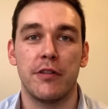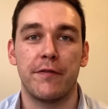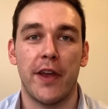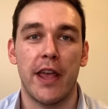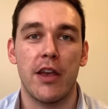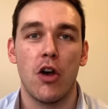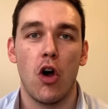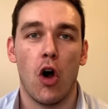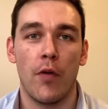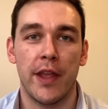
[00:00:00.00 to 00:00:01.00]
feet
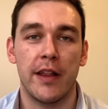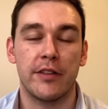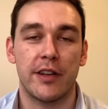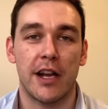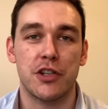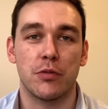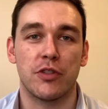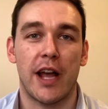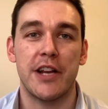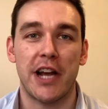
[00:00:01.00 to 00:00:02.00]
on the international
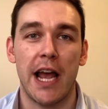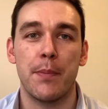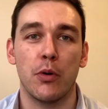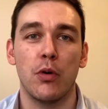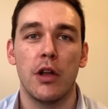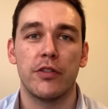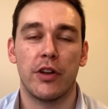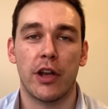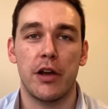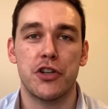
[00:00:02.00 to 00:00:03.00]
stage, able to
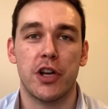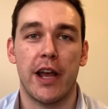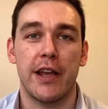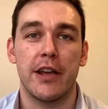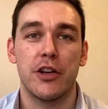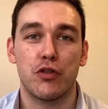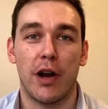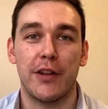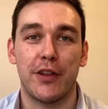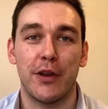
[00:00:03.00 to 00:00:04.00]
negotiate
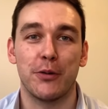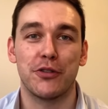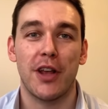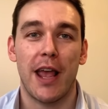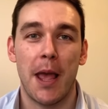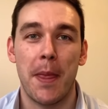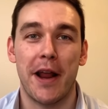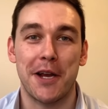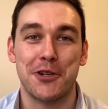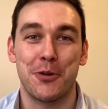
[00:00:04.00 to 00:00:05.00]
trade deals in the
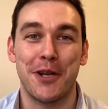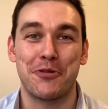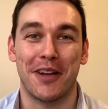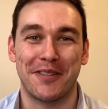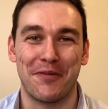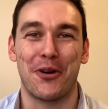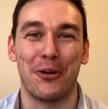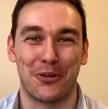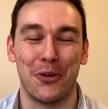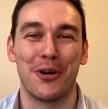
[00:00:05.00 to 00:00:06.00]
national interest, and of
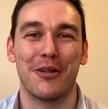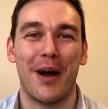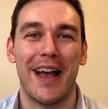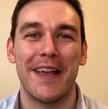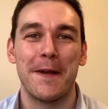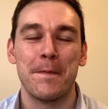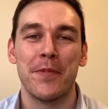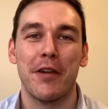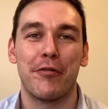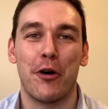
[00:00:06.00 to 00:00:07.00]
course walk away
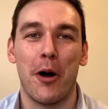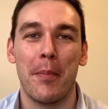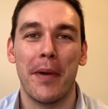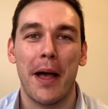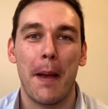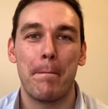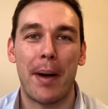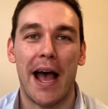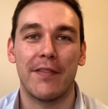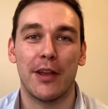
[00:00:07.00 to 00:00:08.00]
from
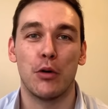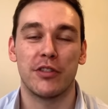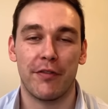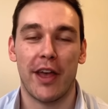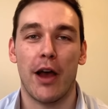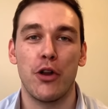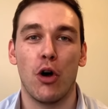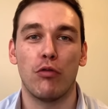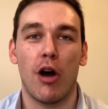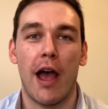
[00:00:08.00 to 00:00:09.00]
bad deals if they are
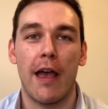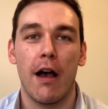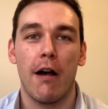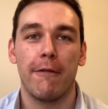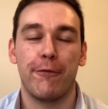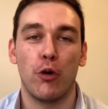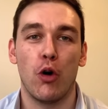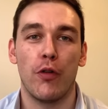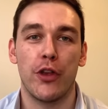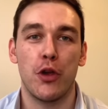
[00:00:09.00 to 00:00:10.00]
not right
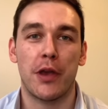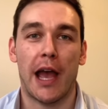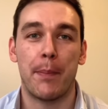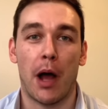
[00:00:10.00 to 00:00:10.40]
for the UK. But I